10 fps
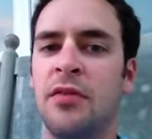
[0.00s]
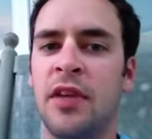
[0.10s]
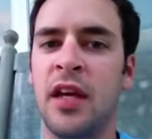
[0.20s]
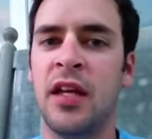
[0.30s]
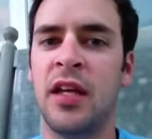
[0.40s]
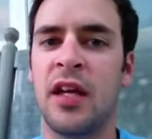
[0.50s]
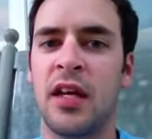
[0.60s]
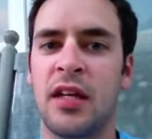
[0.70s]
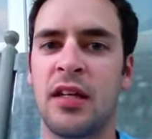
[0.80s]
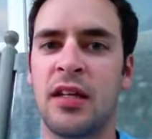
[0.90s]
getting
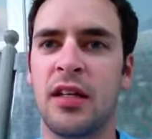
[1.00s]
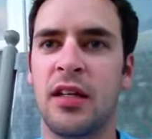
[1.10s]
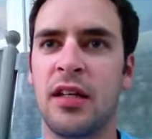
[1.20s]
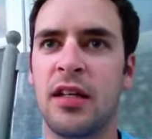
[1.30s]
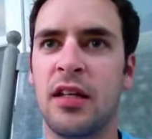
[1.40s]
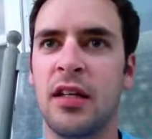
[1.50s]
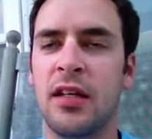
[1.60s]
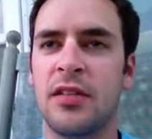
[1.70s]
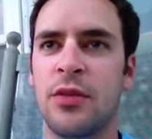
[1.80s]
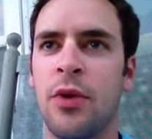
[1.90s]

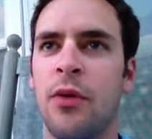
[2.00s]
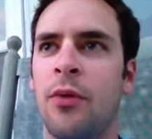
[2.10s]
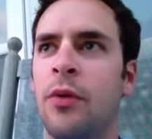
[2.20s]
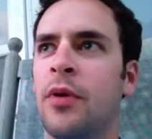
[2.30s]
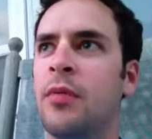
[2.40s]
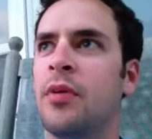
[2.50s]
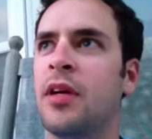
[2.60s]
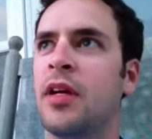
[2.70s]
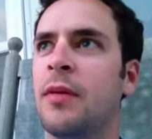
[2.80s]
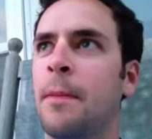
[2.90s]
see what would it be?